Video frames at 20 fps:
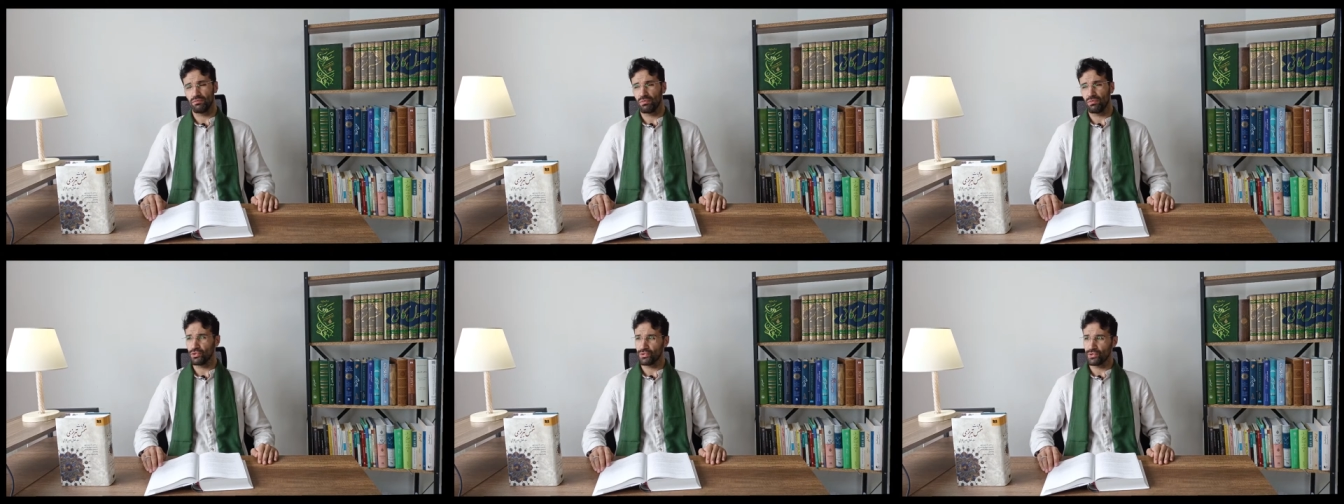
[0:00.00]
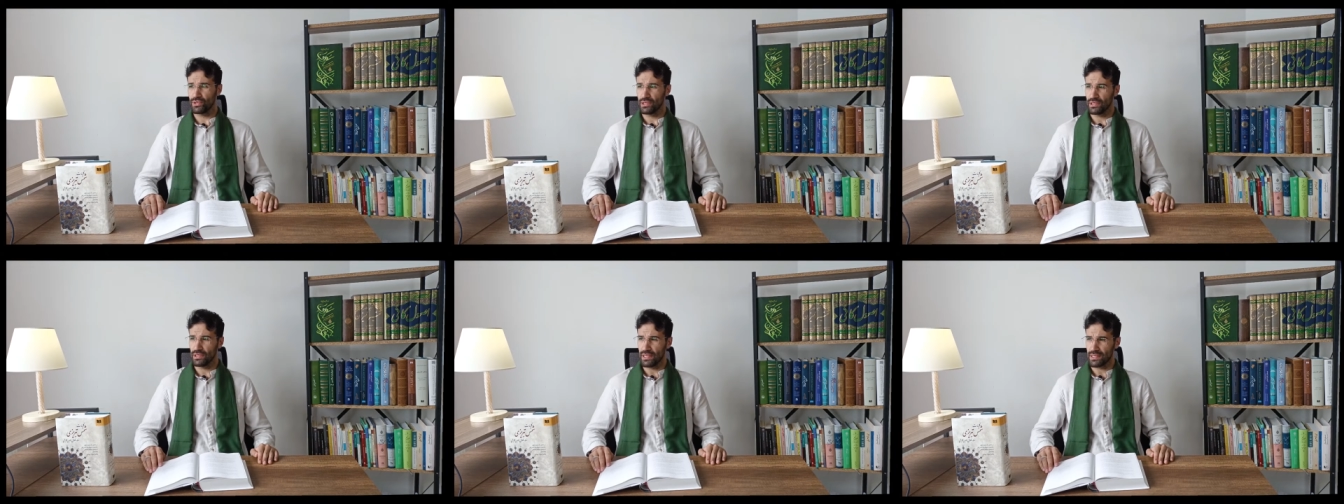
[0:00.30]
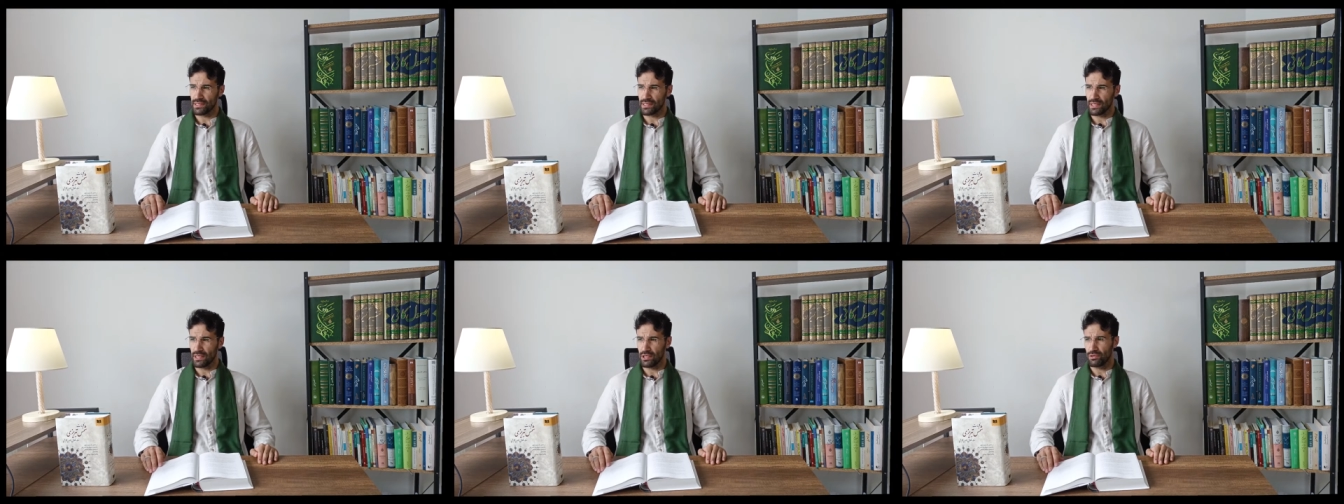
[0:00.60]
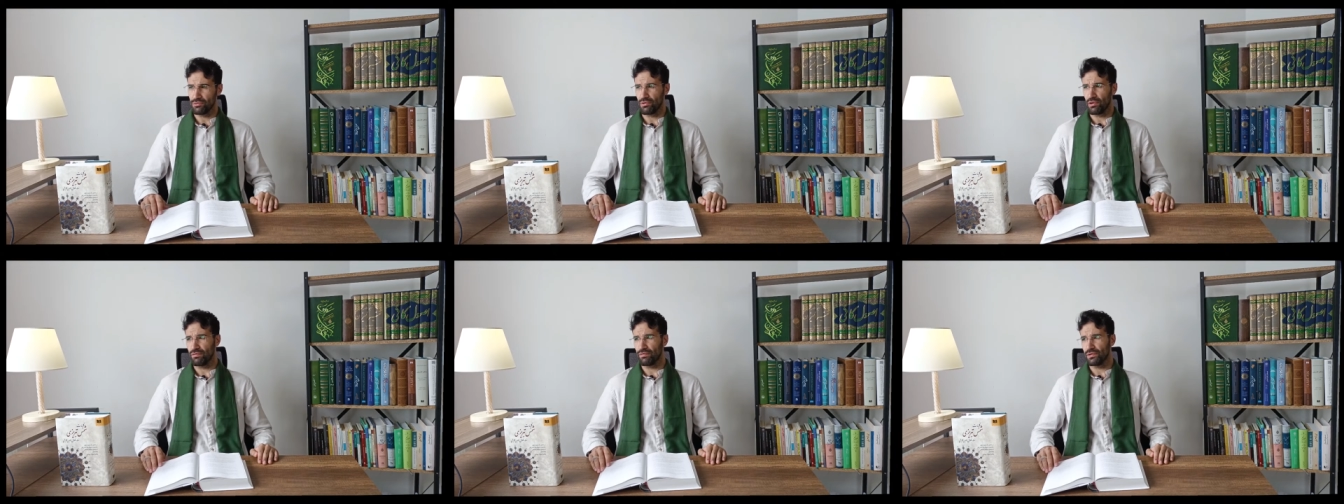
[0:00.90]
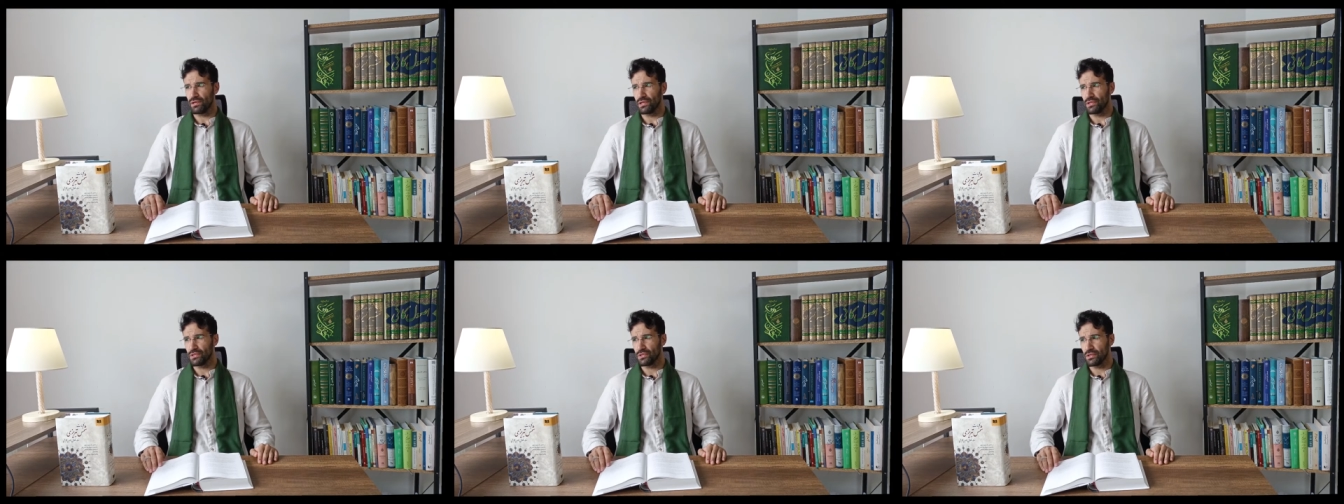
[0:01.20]
Mostly, they say it
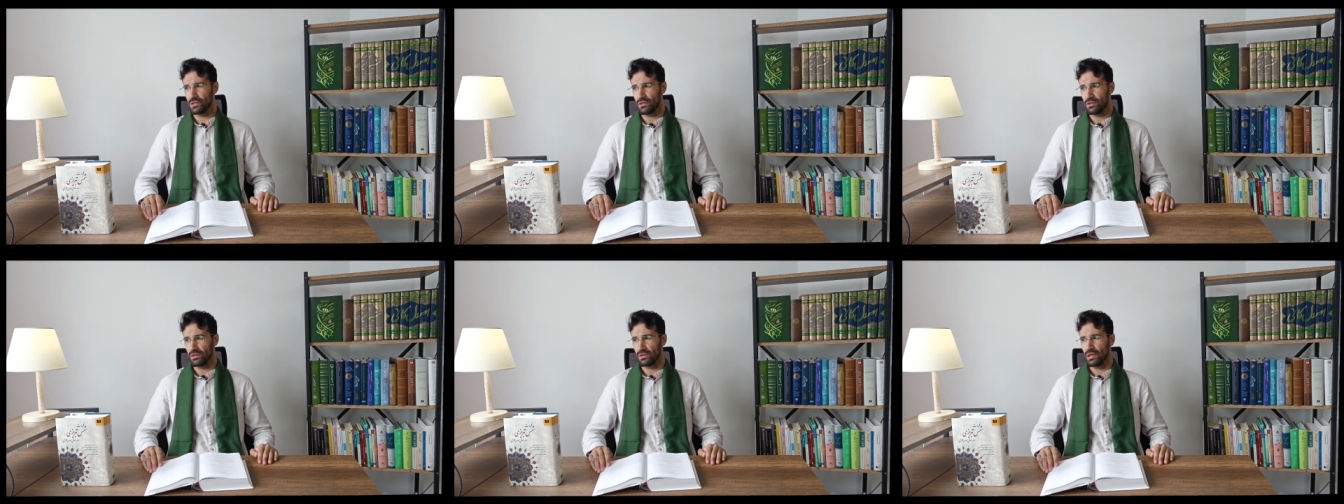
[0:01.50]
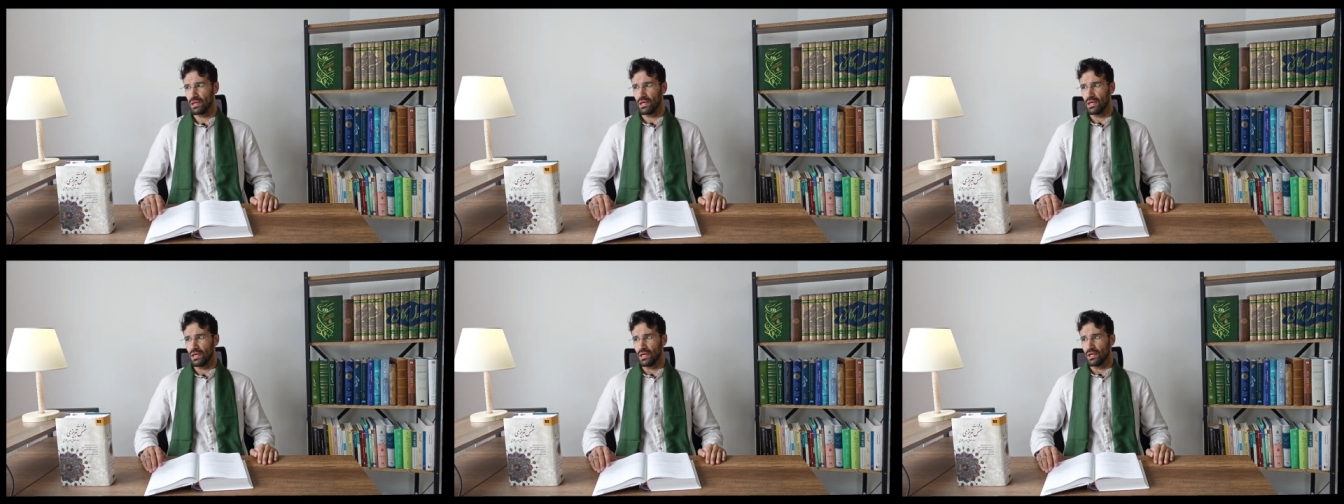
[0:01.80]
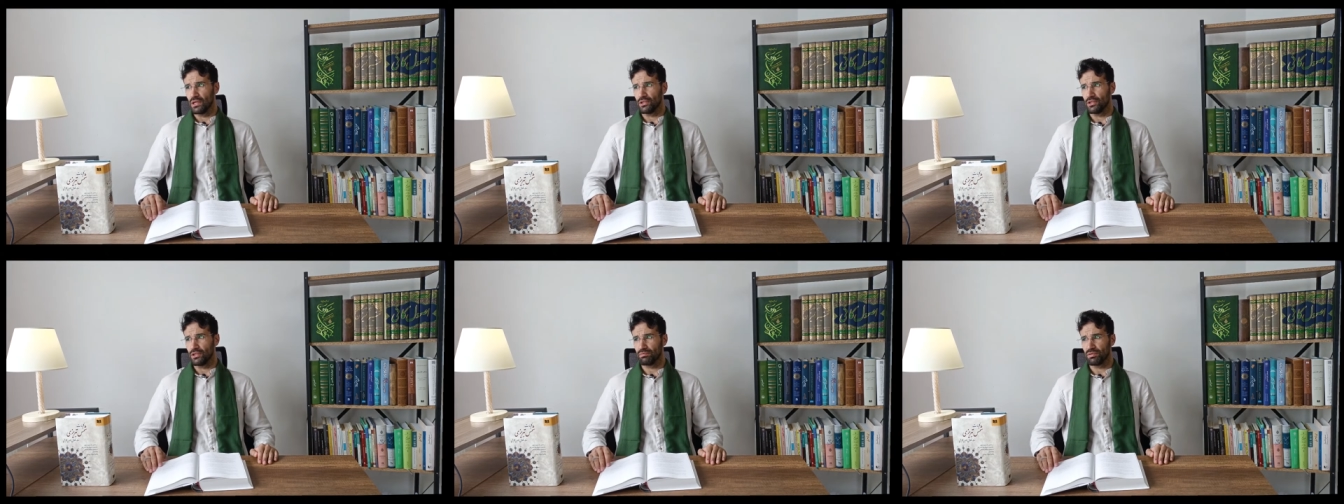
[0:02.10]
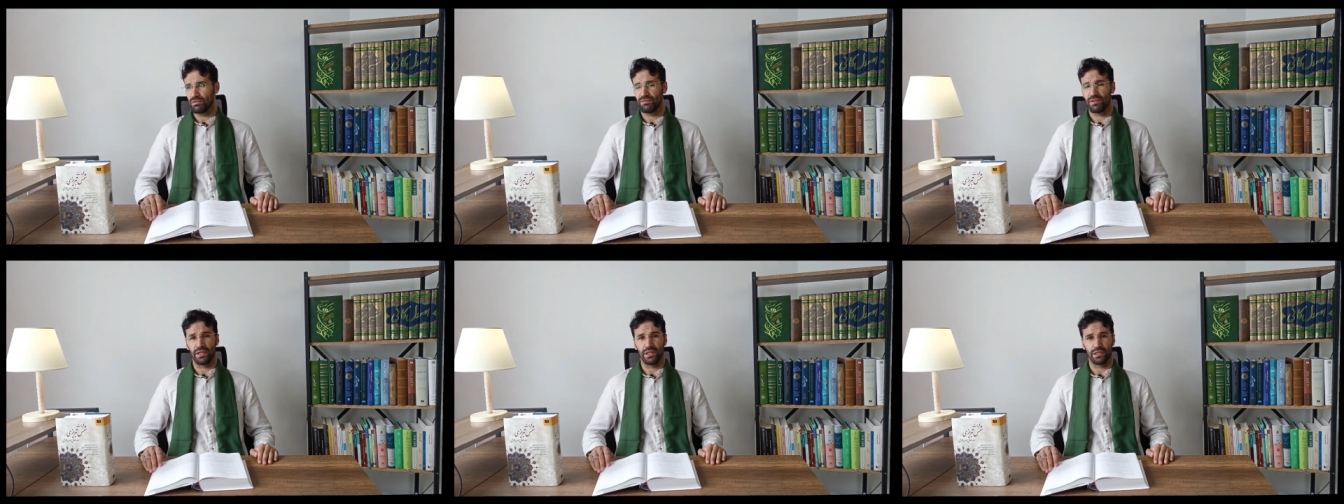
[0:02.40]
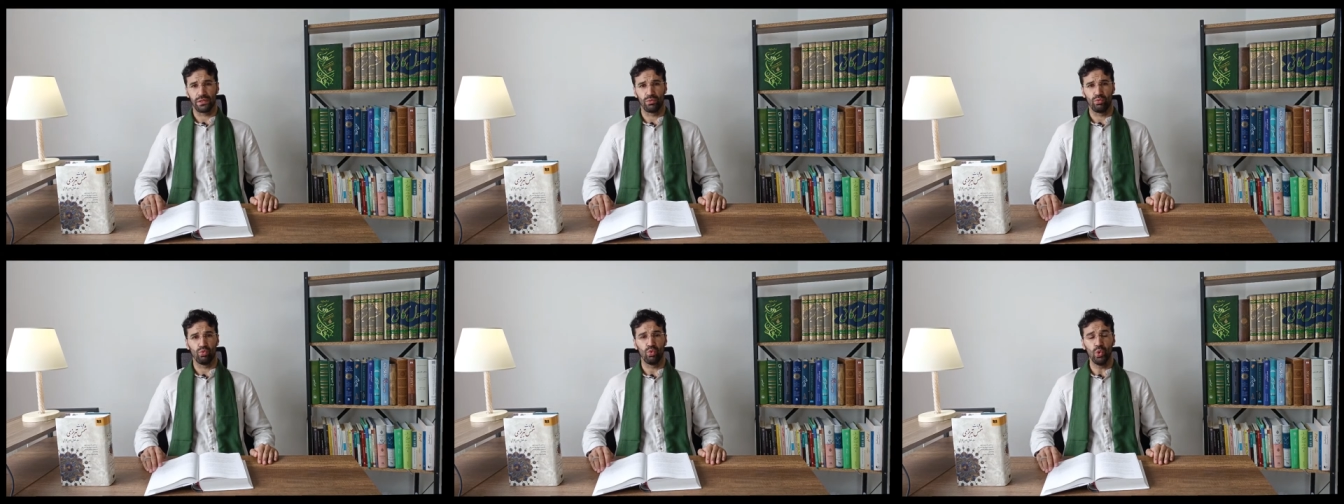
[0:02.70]
refers to the
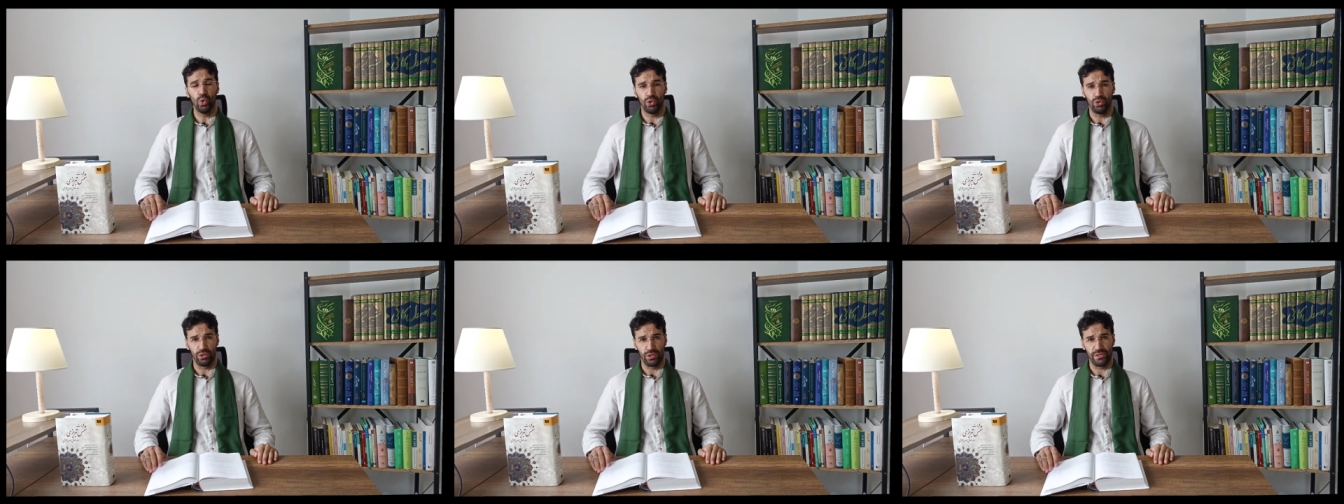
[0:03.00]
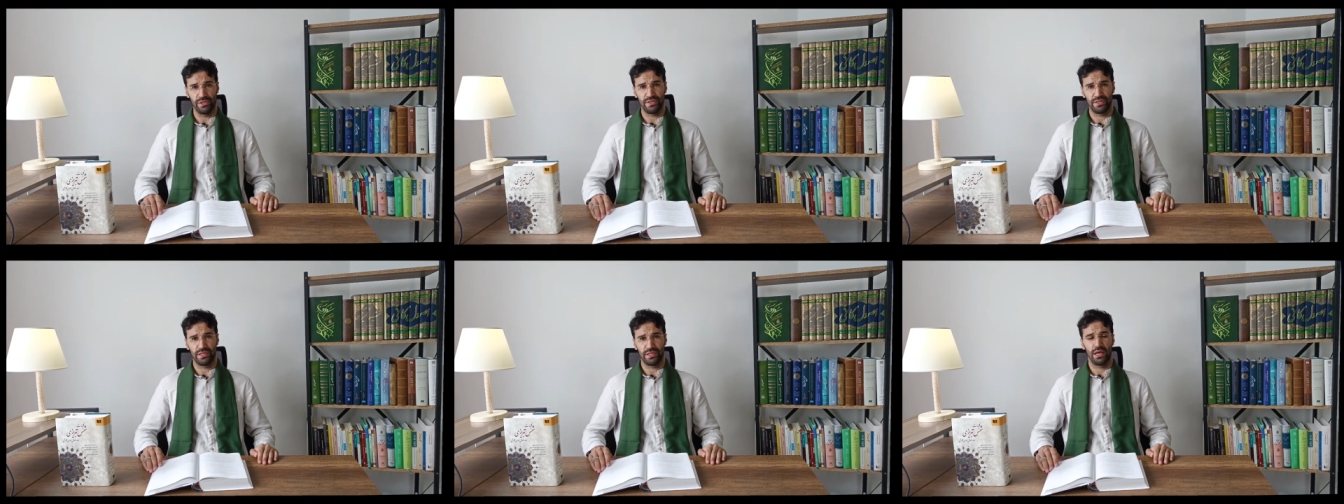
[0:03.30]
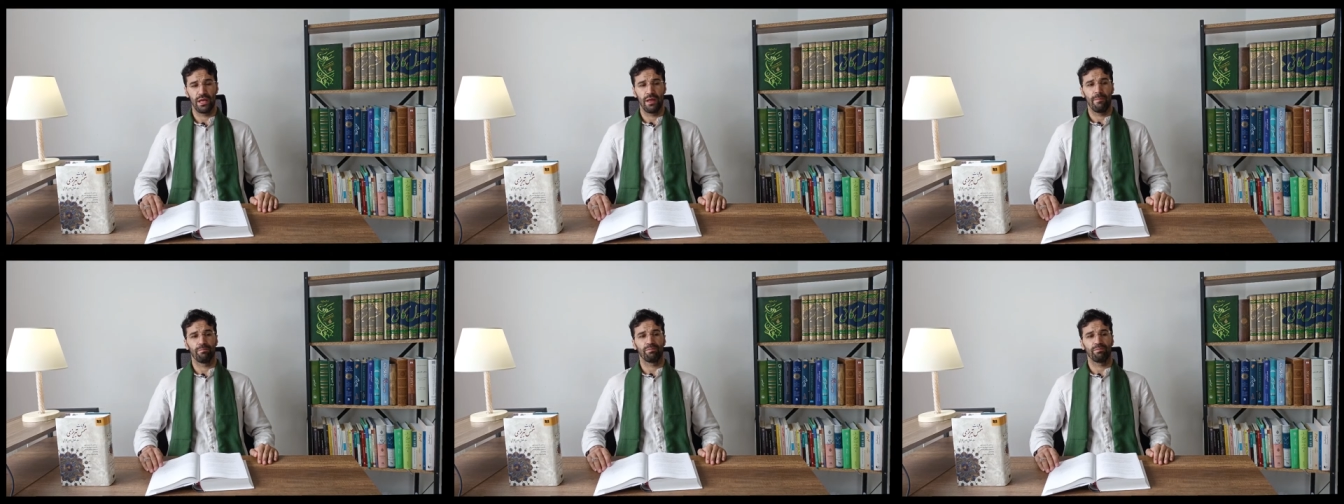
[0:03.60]
prophetic wars.